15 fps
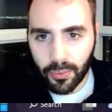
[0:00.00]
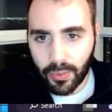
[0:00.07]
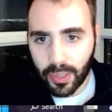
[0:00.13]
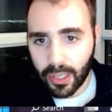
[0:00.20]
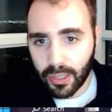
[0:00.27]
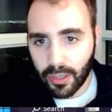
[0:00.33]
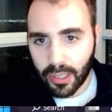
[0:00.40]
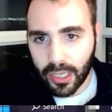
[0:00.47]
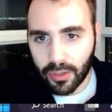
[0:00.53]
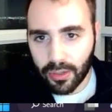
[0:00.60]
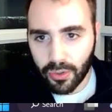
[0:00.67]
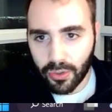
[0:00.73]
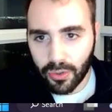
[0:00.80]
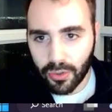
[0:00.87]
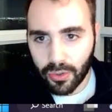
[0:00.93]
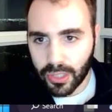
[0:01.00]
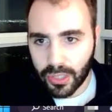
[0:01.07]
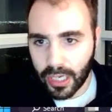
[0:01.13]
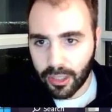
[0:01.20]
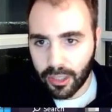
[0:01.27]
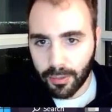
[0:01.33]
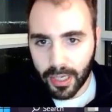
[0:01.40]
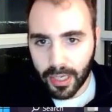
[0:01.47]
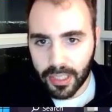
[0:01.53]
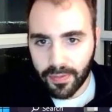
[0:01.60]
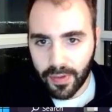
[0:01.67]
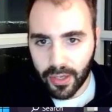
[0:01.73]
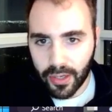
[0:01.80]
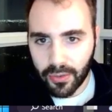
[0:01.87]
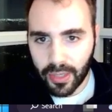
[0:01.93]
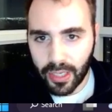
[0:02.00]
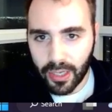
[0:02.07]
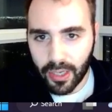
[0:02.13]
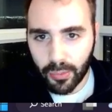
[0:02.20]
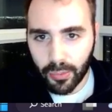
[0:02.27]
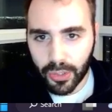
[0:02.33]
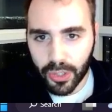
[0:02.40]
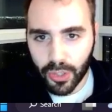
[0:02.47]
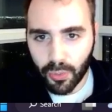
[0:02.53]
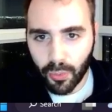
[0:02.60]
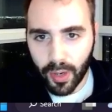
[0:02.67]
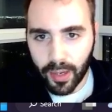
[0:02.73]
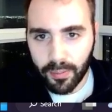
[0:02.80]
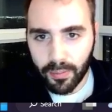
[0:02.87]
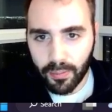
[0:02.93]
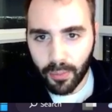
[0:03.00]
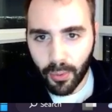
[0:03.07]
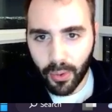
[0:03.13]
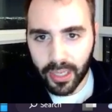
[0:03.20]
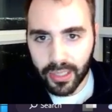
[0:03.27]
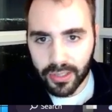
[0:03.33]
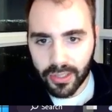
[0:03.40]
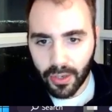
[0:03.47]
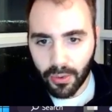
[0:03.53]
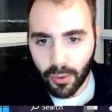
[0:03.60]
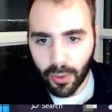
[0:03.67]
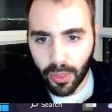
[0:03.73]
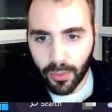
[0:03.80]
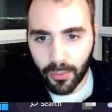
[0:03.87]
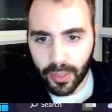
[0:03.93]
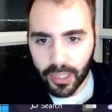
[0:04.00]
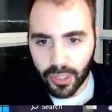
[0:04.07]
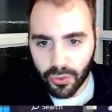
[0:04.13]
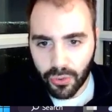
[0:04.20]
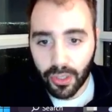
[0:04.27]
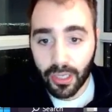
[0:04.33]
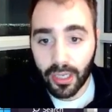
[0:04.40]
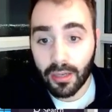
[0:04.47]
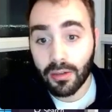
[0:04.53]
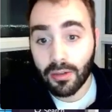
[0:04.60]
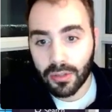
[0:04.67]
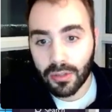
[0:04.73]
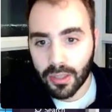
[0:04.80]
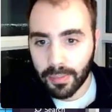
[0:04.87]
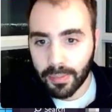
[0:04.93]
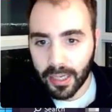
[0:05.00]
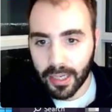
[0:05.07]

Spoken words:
We can look at Google's enterprise value here, which is 1.03 trillion, which is a